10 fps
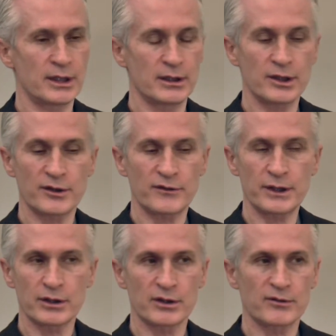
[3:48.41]
and this
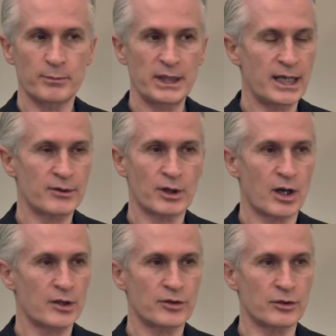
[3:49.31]
field of pediatric
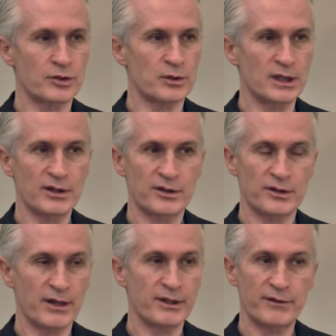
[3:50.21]
heart surgery is
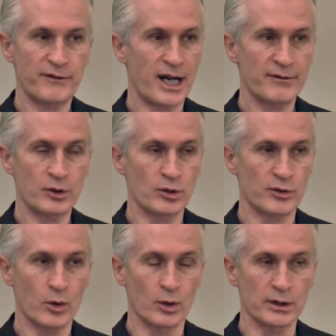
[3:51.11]
75 years
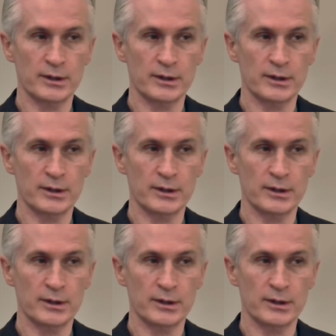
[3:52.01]
old.